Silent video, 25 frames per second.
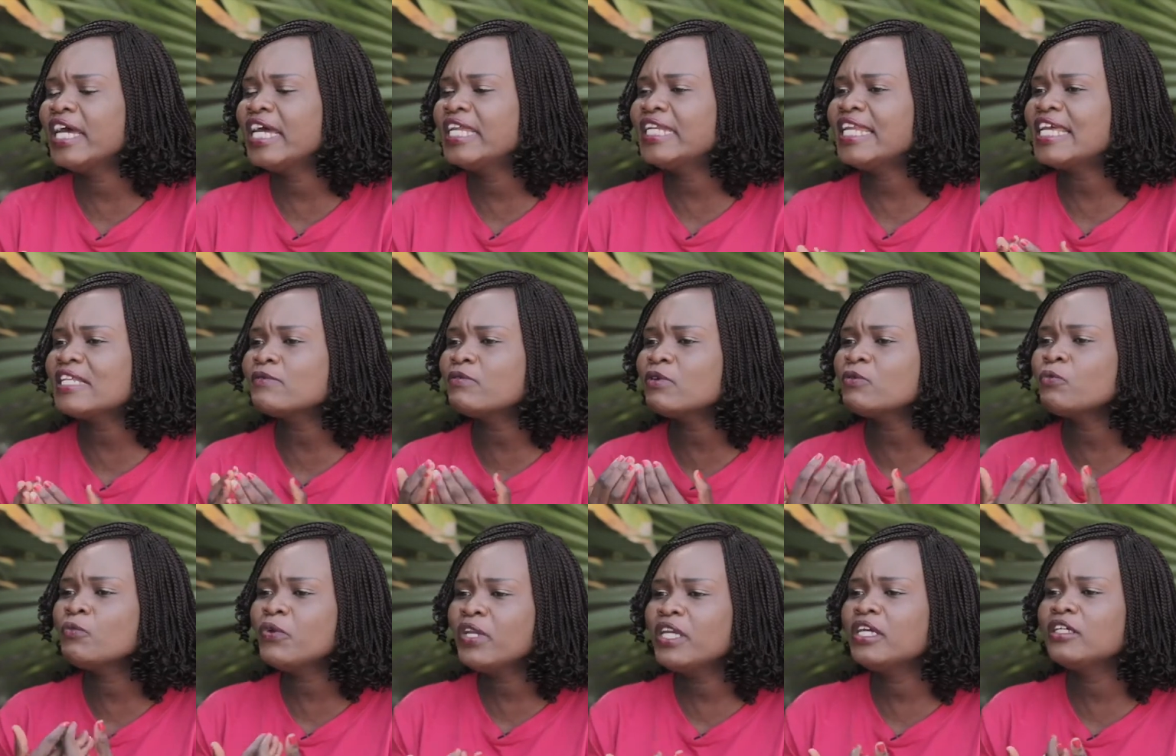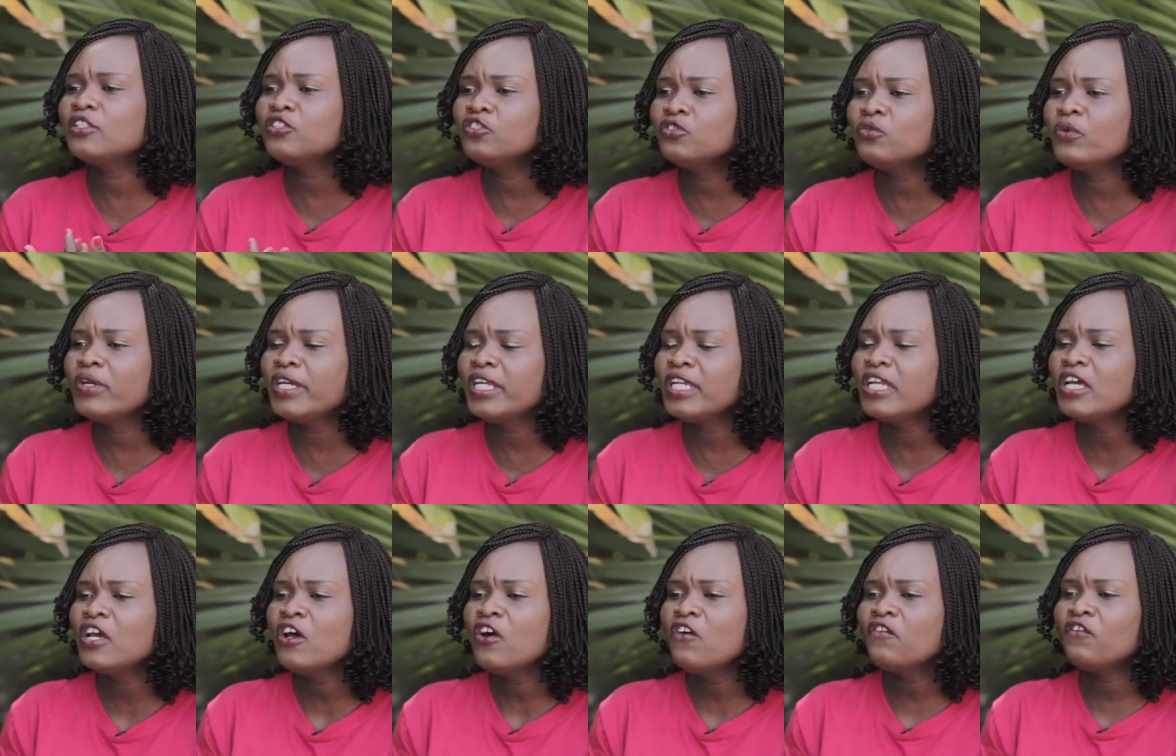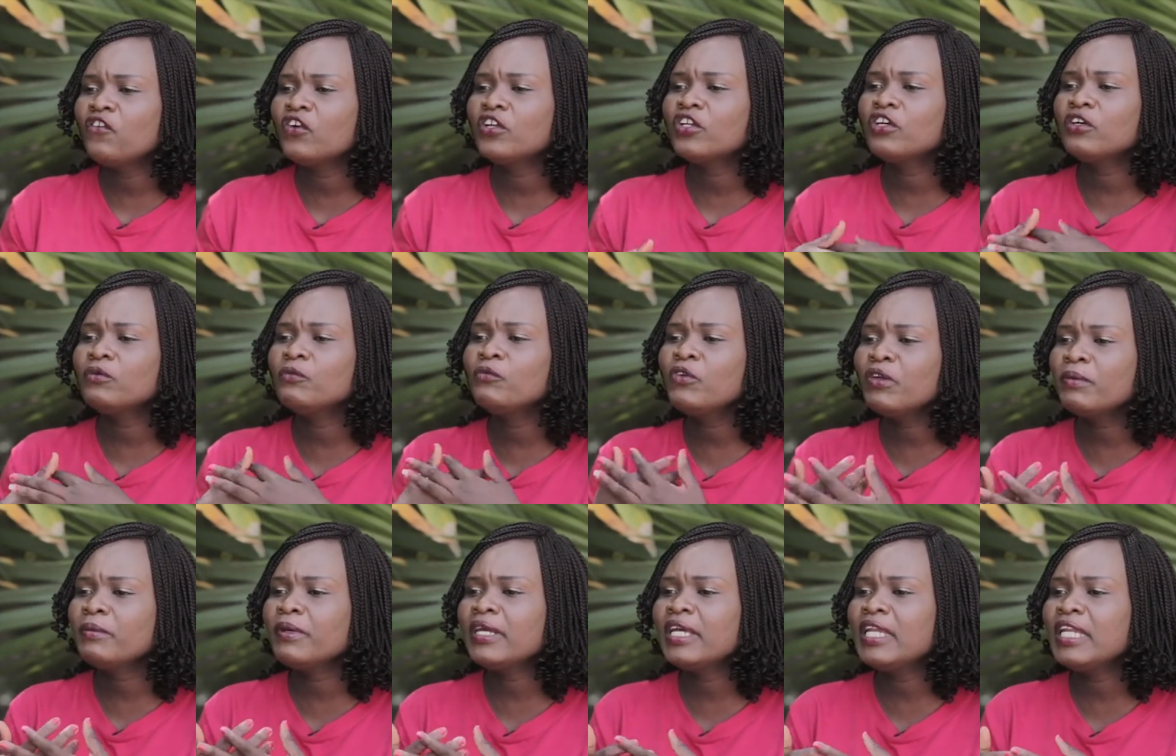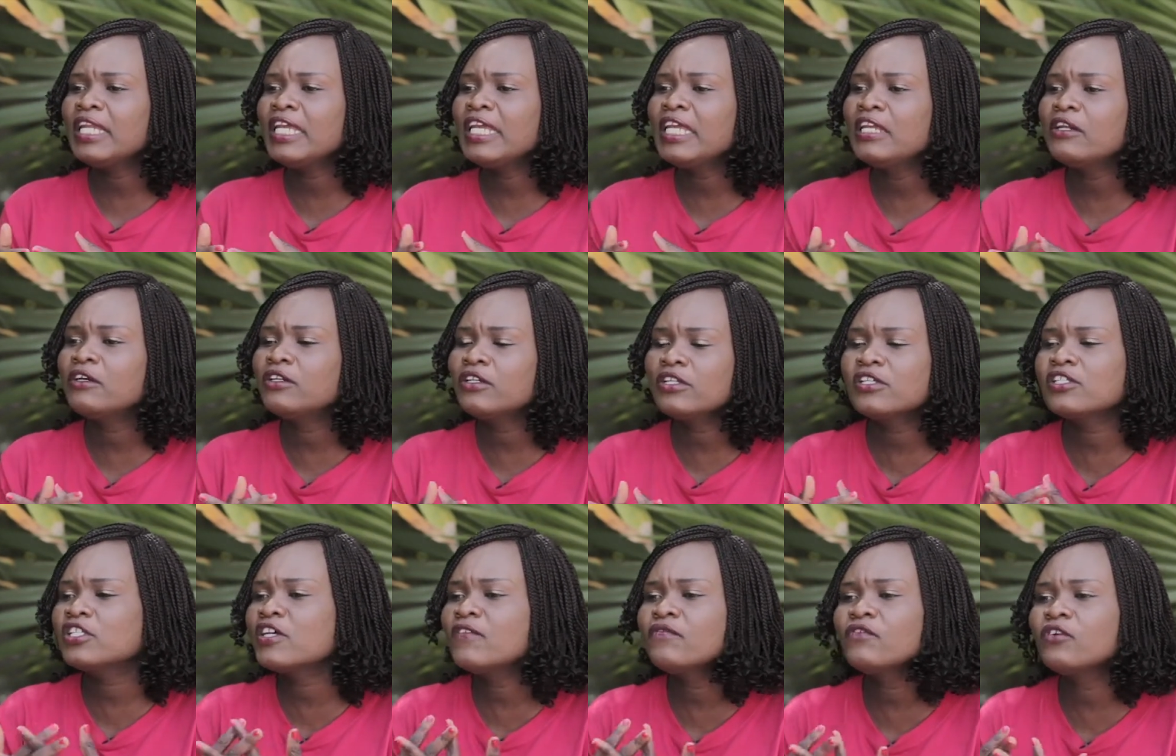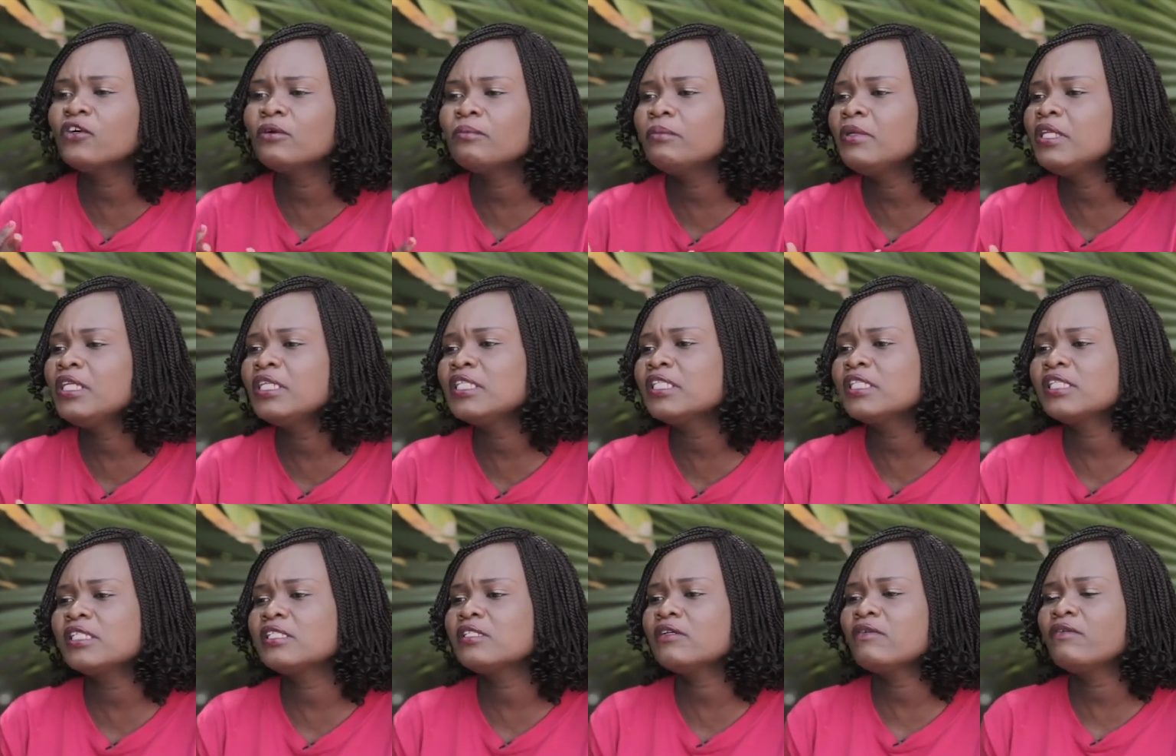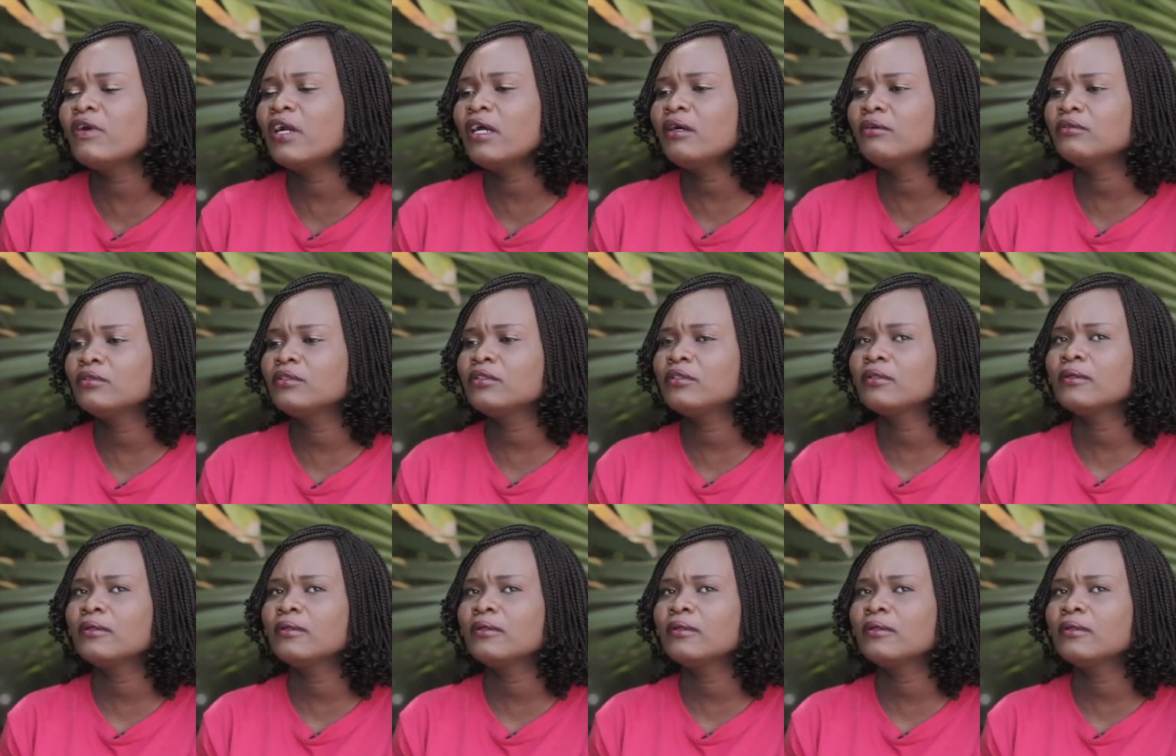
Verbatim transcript: And that's what we are doing for the women in underserved communities around